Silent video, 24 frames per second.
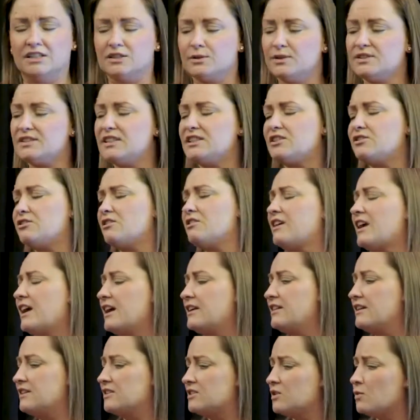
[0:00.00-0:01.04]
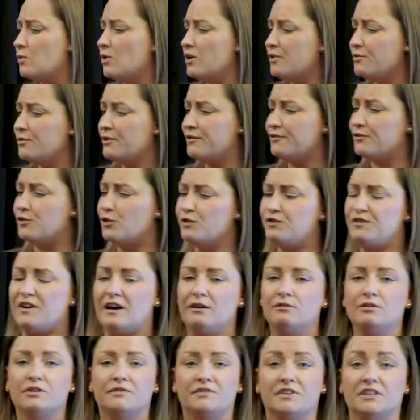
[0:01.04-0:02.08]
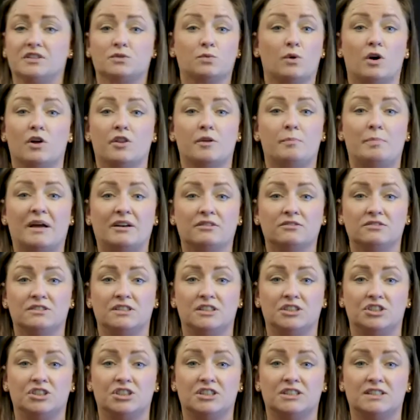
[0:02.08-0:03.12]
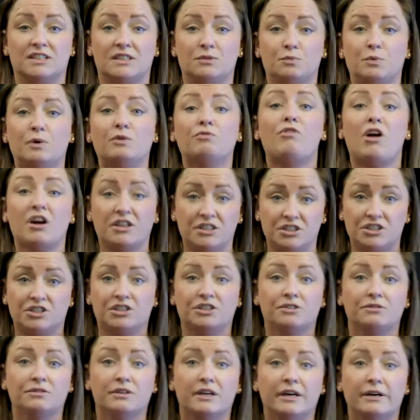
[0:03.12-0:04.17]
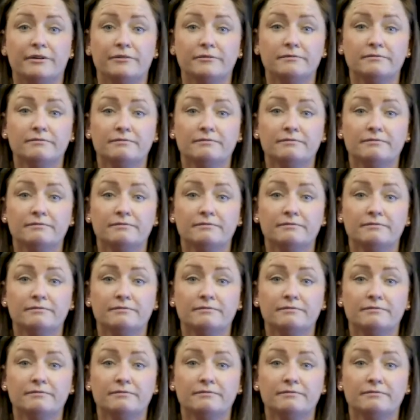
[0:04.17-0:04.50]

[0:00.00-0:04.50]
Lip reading: So I said to her, okay then, so what if we fall foul of this? What are the penalties? She said, we'll write to you.